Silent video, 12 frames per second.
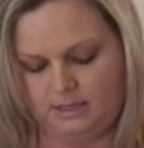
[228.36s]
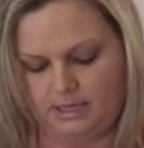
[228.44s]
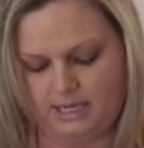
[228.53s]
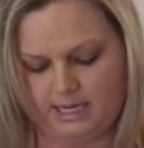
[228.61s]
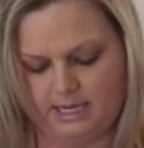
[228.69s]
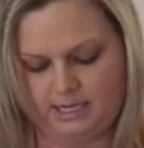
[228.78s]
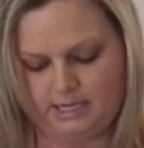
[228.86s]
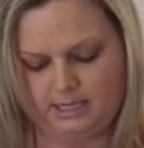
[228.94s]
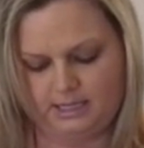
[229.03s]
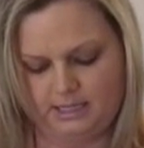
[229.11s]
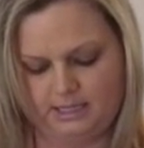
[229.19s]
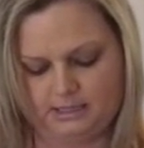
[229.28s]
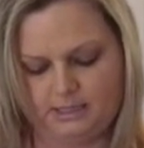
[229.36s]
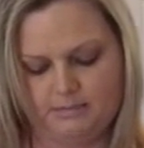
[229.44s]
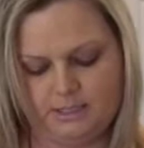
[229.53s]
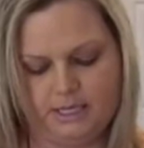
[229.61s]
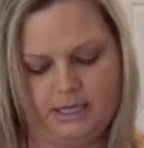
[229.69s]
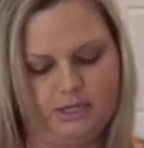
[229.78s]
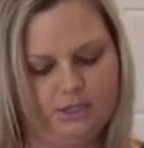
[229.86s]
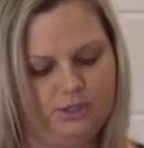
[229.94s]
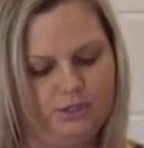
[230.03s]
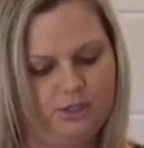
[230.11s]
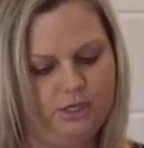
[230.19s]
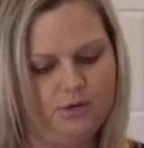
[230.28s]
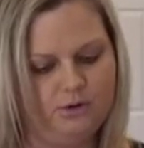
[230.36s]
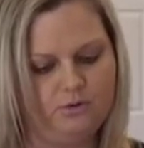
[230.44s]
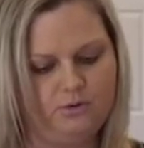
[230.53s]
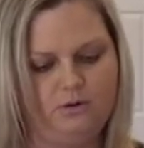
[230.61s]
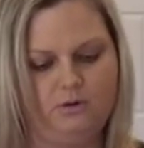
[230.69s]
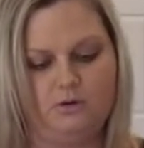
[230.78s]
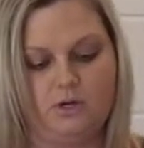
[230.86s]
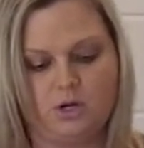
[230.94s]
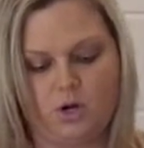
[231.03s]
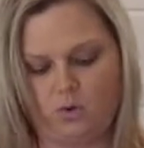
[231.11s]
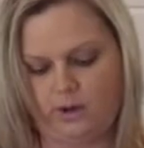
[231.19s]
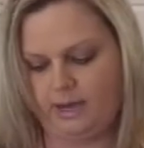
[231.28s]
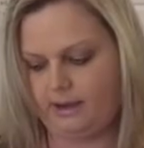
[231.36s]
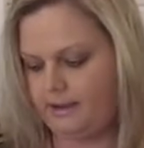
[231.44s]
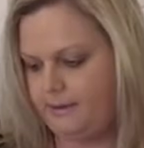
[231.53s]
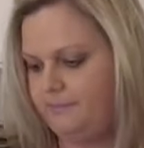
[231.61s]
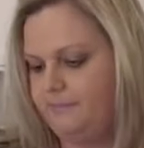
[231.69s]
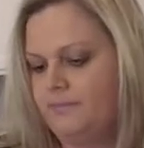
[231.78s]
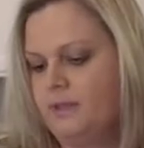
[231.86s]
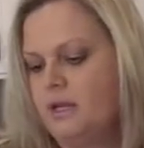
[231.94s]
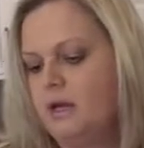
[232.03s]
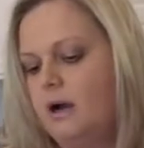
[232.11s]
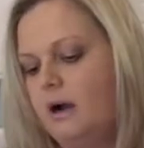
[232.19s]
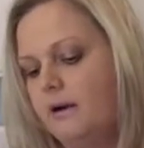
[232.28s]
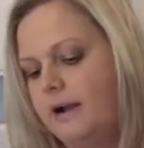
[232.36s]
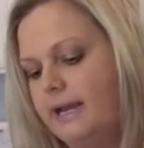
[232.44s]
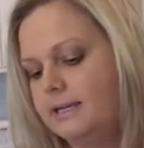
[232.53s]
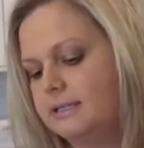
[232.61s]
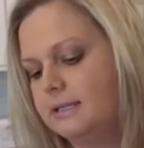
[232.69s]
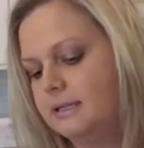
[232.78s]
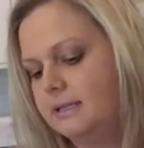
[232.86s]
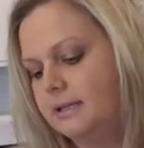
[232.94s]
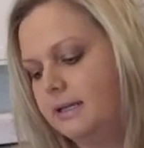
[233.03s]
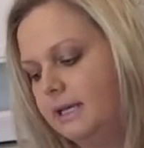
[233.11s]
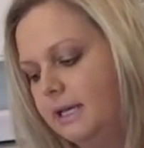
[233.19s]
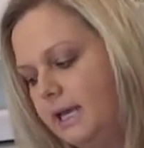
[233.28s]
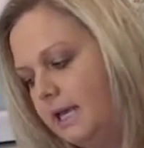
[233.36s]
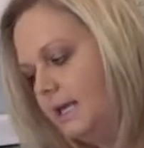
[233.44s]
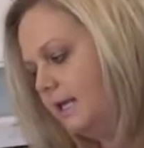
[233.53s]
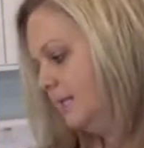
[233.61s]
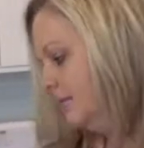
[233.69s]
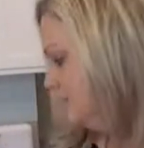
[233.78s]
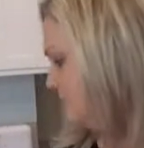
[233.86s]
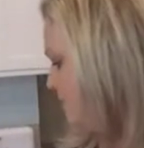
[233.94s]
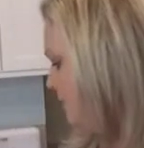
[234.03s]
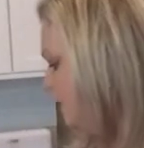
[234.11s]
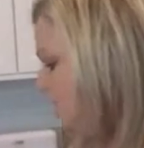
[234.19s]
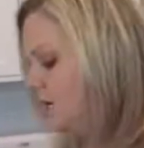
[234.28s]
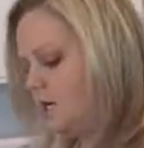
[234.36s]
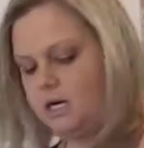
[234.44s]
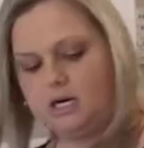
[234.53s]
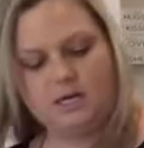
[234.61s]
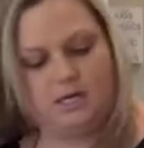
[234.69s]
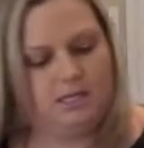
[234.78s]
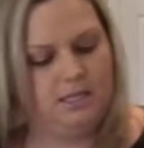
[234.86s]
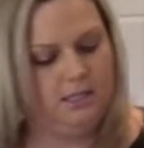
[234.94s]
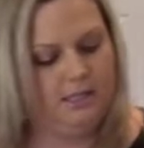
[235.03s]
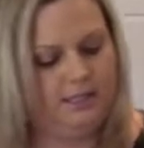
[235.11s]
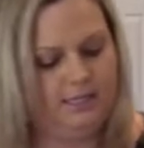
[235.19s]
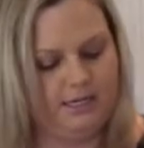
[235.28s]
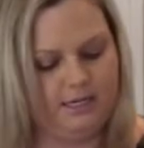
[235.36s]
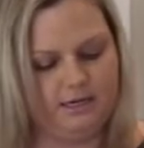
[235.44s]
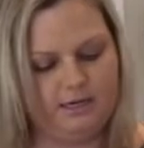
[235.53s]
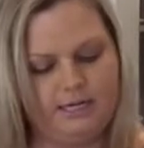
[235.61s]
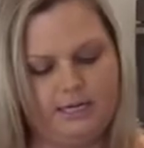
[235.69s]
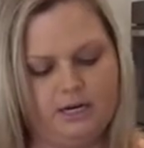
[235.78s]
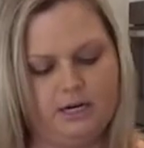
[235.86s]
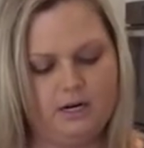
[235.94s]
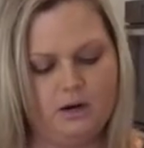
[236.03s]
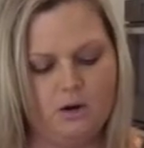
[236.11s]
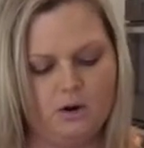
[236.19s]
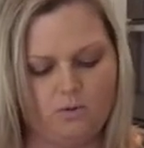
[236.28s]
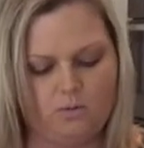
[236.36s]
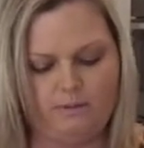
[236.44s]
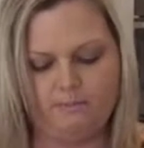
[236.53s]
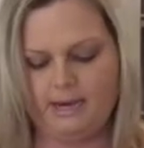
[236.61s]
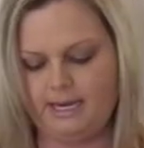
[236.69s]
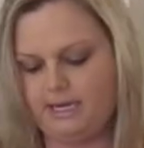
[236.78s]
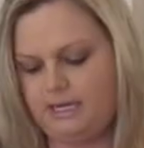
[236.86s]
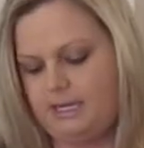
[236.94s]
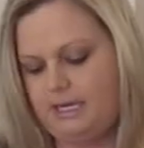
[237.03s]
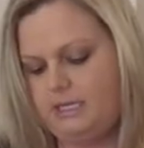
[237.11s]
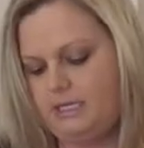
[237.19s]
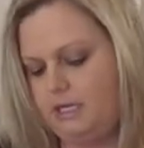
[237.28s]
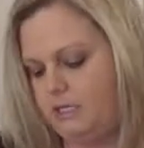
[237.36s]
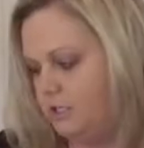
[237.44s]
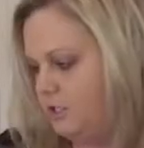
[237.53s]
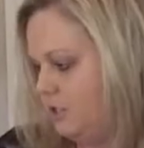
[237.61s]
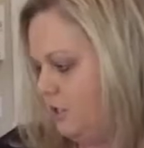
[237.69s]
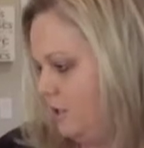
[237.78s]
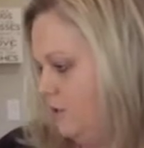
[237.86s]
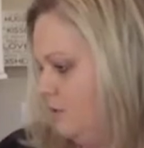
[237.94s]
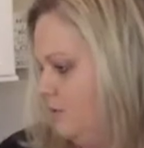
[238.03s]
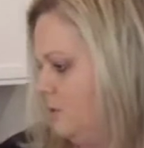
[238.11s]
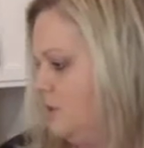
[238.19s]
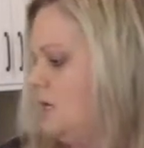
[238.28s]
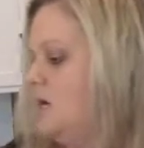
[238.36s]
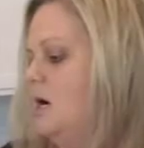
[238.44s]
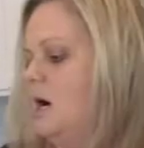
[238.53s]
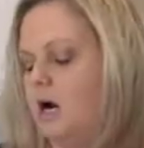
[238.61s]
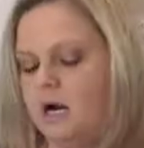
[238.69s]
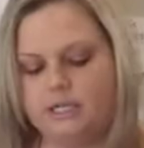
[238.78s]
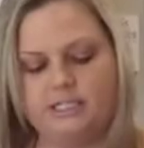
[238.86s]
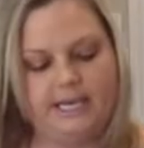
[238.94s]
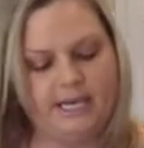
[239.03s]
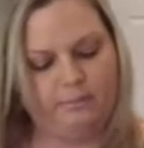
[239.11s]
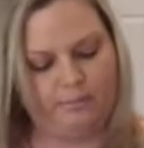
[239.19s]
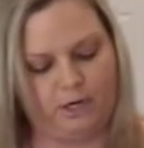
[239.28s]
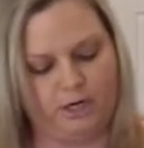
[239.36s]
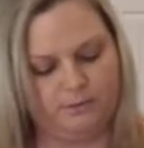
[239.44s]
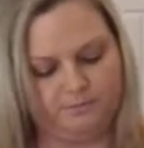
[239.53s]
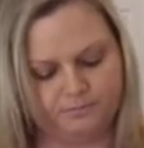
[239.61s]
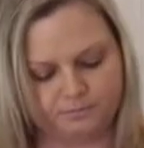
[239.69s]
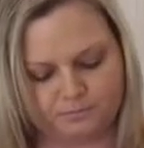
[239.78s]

And this comes together so quick. All right. Let's put our lid on here. We might need to use our tamper,